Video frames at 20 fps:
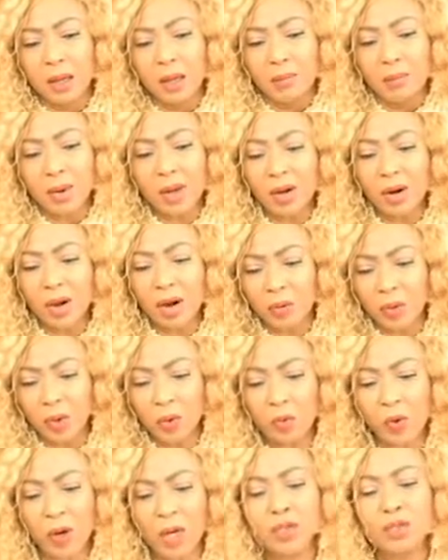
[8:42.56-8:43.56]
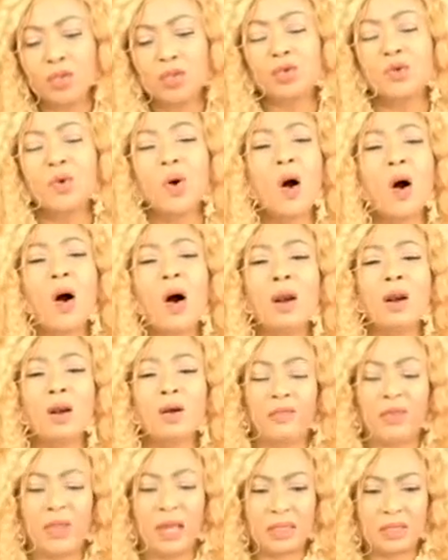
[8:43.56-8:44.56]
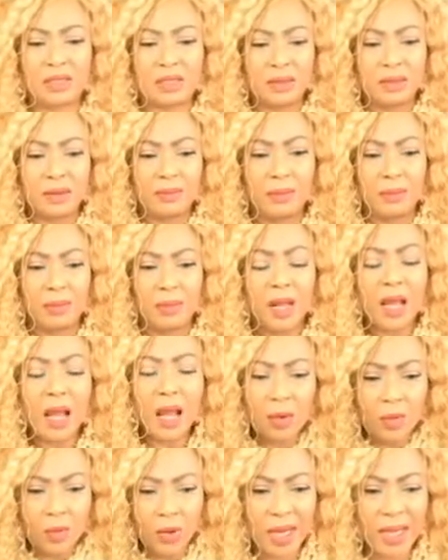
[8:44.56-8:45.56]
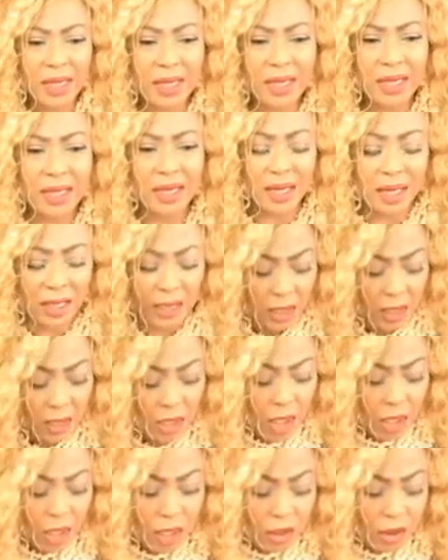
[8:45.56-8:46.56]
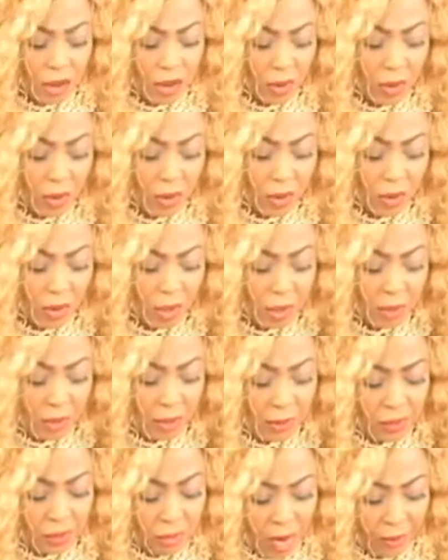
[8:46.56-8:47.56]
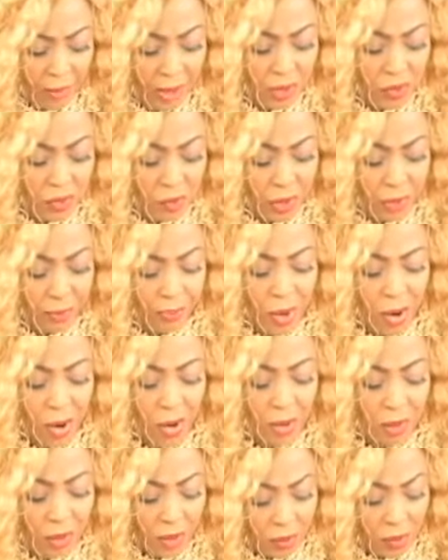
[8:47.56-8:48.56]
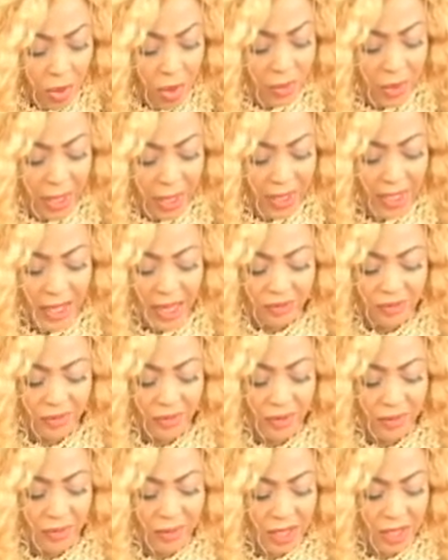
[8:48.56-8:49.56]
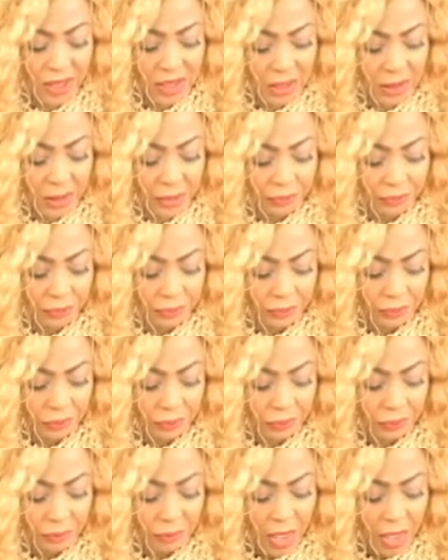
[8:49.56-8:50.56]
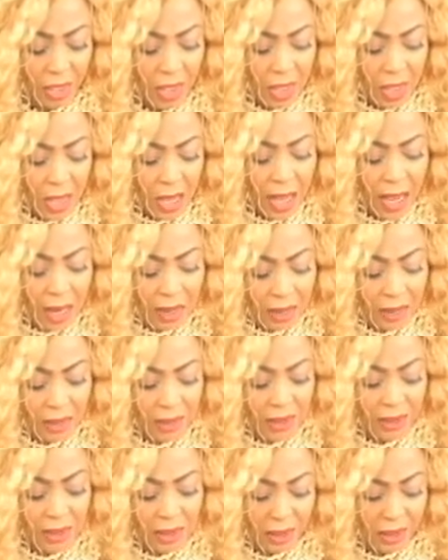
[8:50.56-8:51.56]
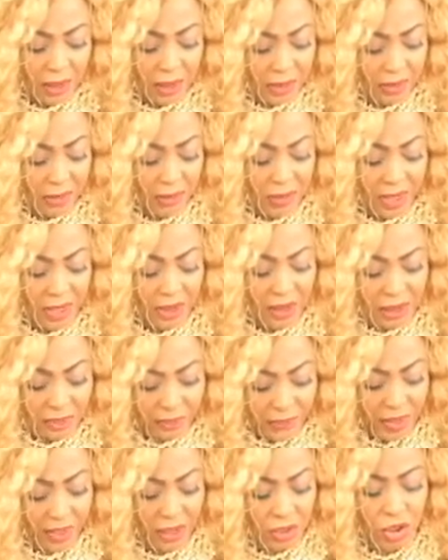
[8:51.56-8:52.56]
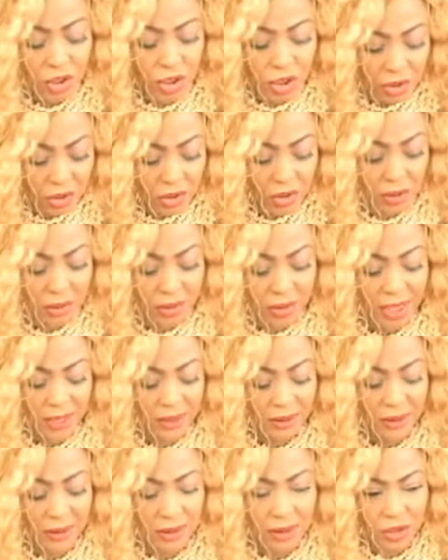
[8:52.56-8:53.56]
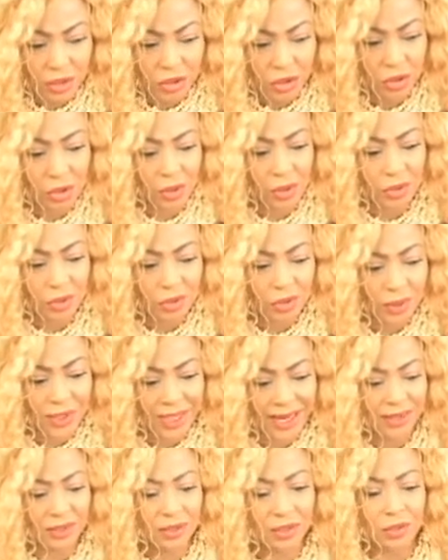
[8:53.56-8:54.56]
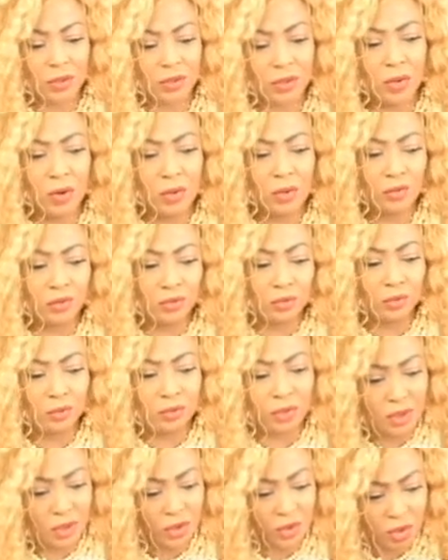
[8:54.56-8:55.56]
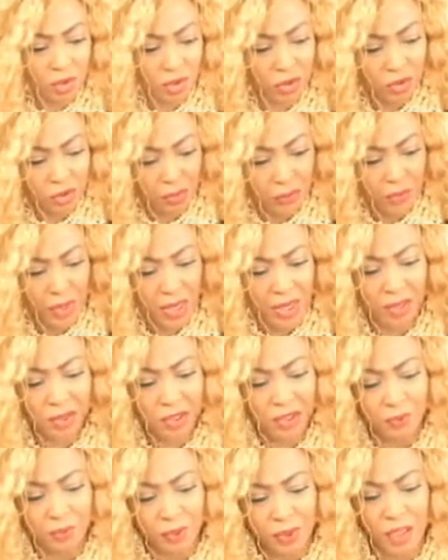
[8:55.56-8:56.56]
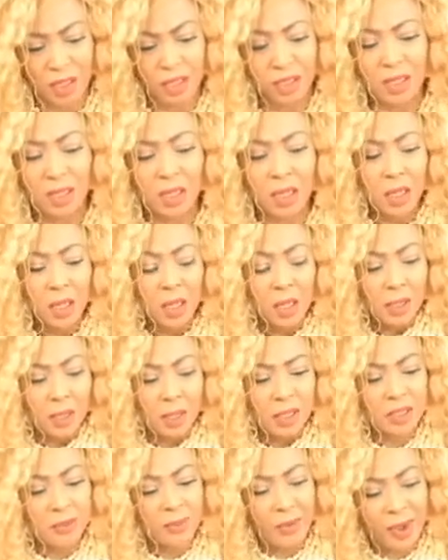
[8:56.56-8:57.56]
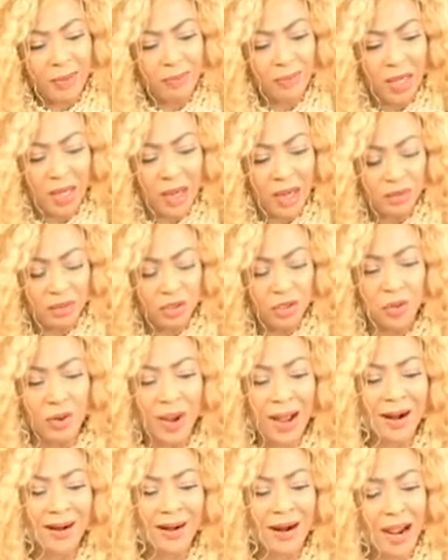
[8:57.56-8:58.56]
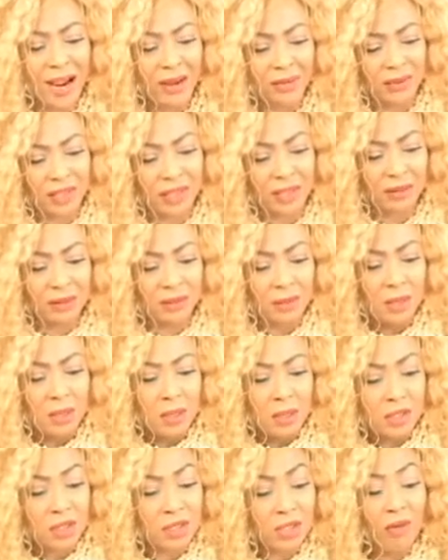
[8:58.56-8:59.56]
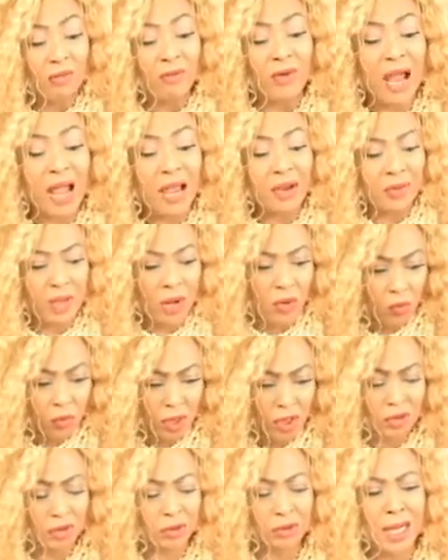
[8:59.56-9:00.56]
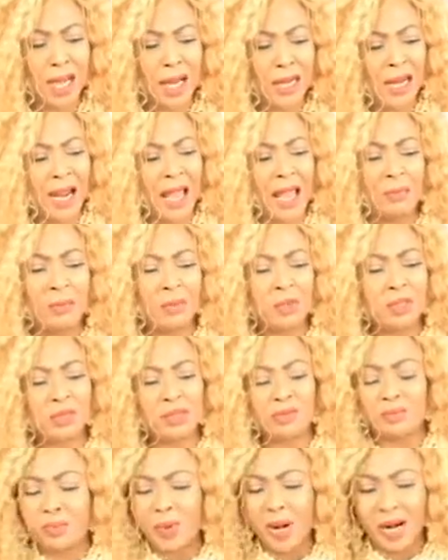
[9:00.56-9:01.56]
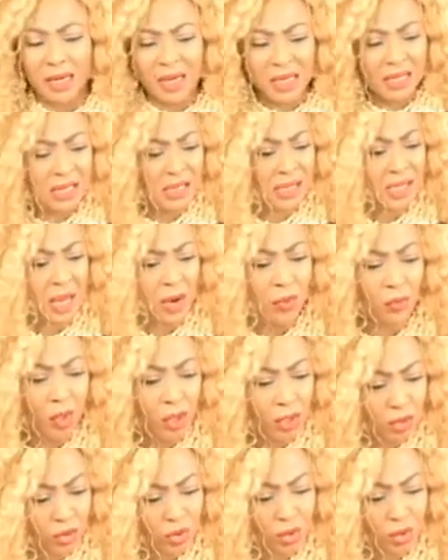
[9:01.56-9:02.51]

But now we went through all of that and we're here. So the moment we were born, we were here for a reason. And God did not need to create us, but he chose to create us. He chose to let us go through. He chose to make us be the sperm that, arrived and survived and went through that 9 months of pregnancy and went through